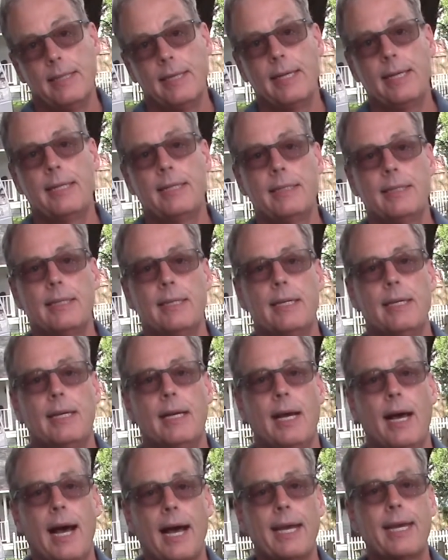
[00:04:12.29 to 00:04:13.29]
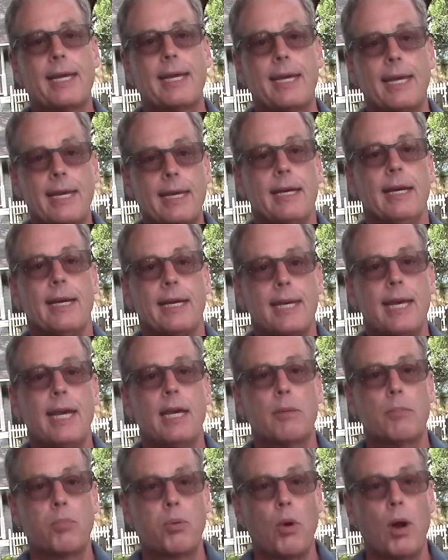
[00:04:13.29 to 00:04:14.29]
And
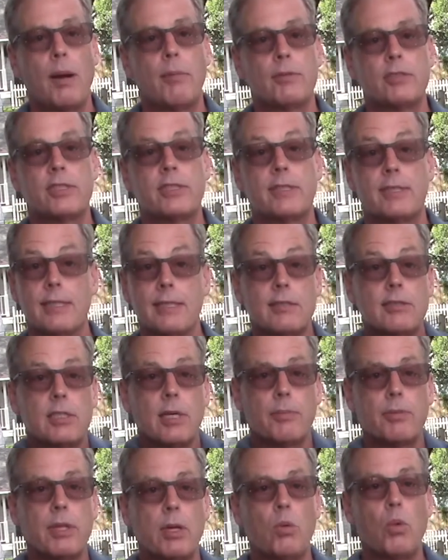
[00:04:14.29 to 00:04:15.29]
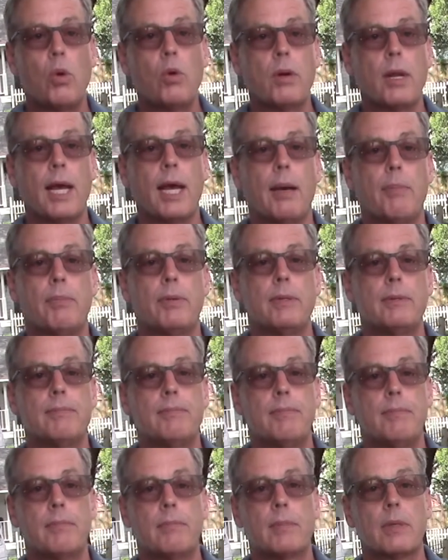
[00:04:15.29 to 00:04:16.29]
can't promise that something won't happen,
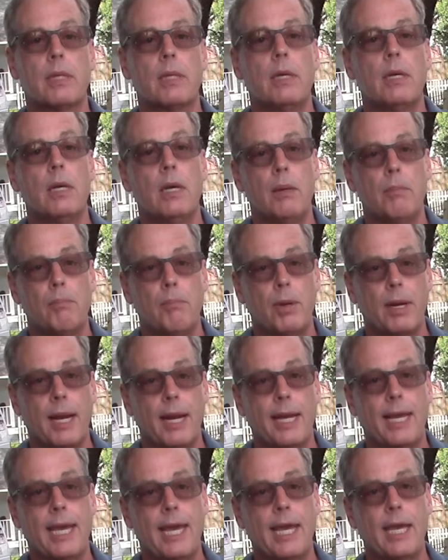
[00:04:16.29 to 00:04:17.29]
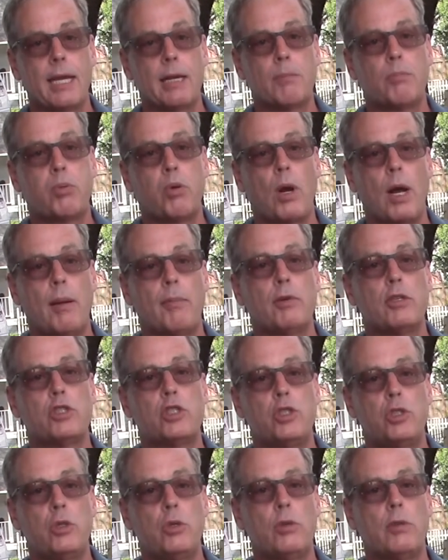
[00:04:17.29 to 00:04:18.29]
but I can
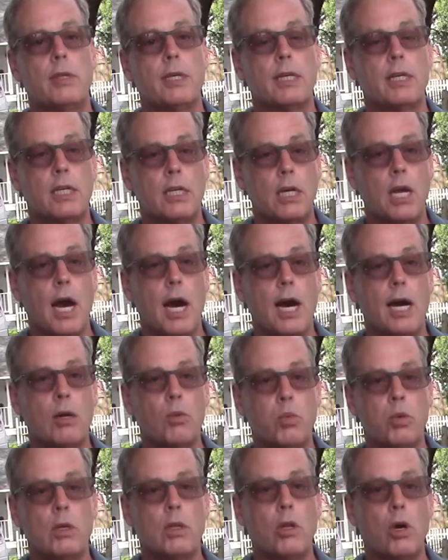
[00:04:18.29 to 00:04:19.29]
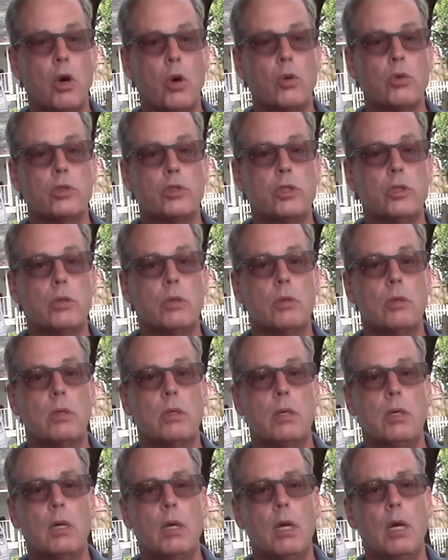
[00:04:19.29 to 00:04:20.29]
promise you that God will hold you.
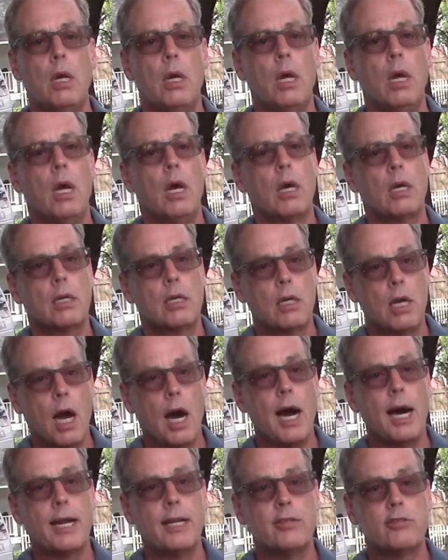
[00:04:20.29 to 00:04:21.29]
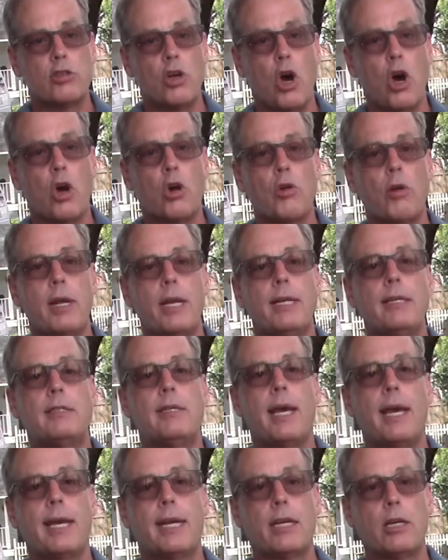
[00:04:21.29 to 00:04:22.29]
God has already
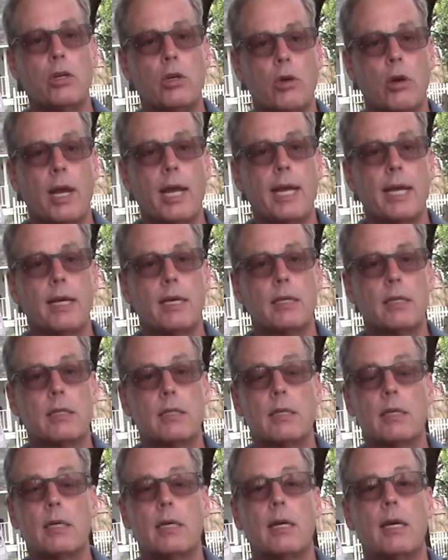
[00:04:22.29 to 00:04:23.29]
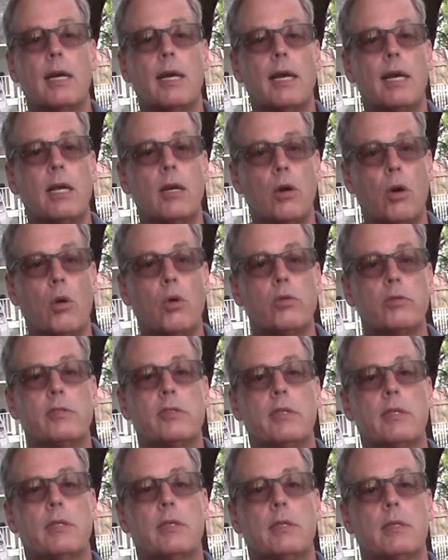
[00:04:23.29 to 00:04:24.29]
taken your hand and
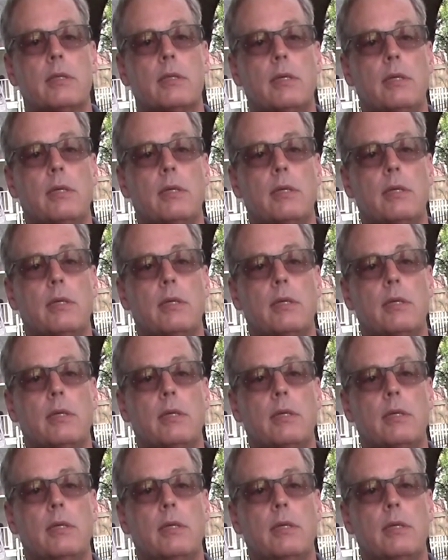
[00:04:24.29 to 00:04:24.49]
holds it.